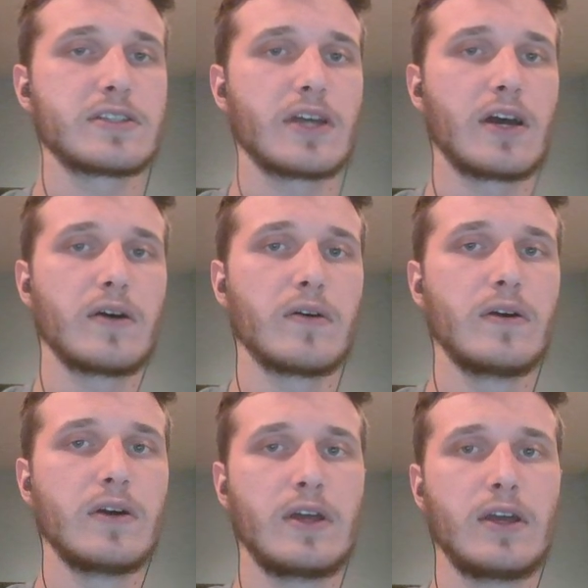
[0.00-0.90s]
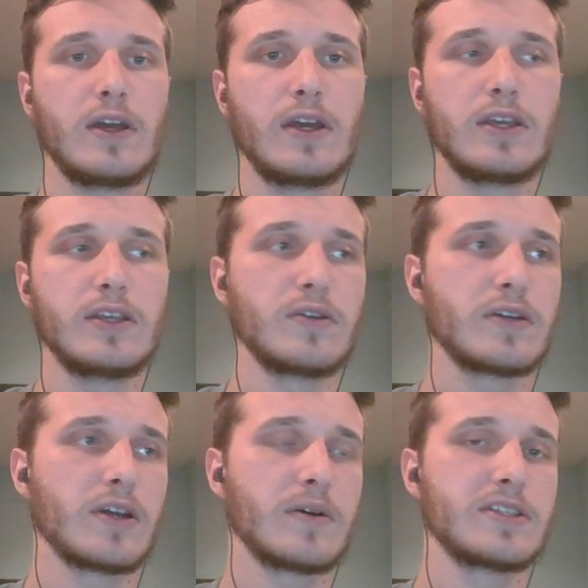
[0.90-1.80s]
So you
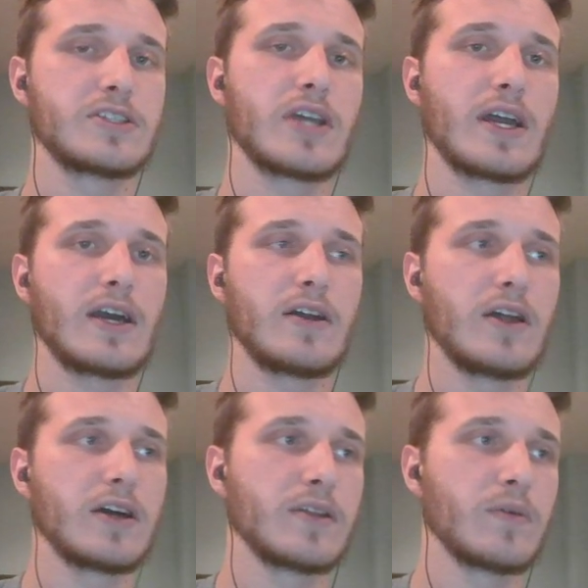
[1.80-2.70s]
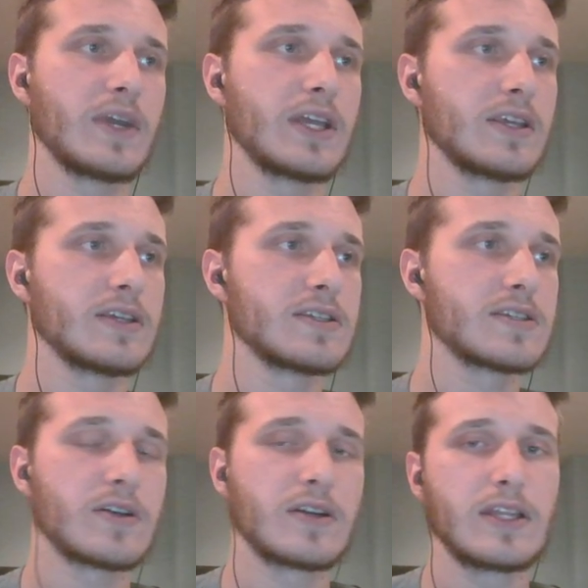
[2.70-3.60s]
can always check how long the wait
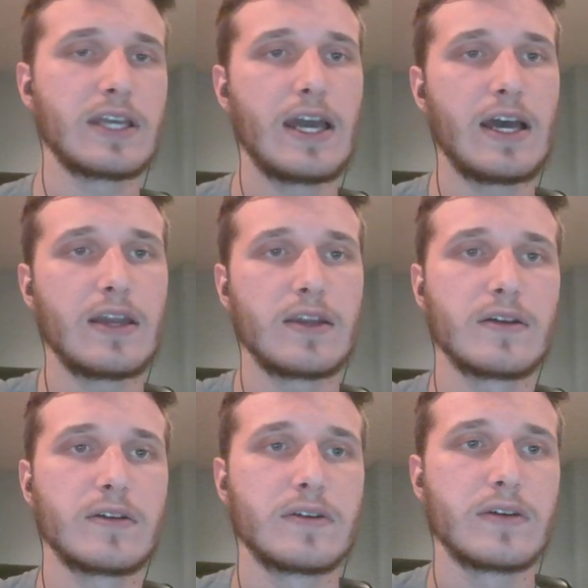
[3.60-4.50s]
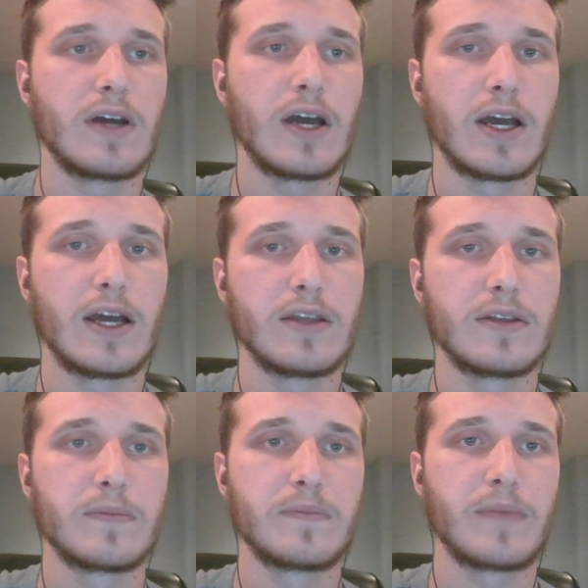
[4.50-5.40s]
is currently at
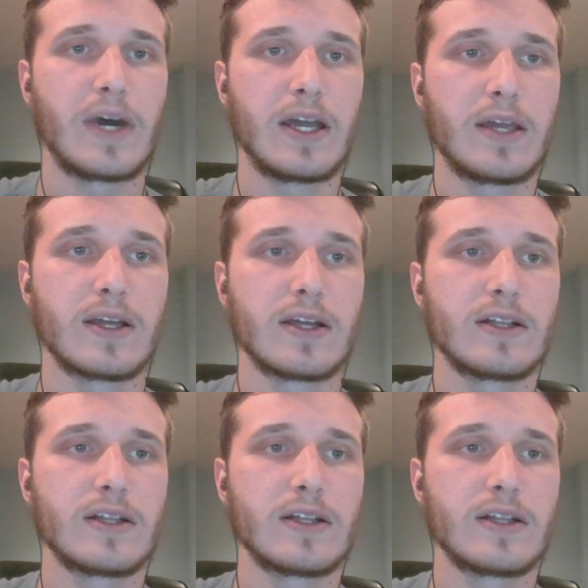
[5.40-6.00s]
by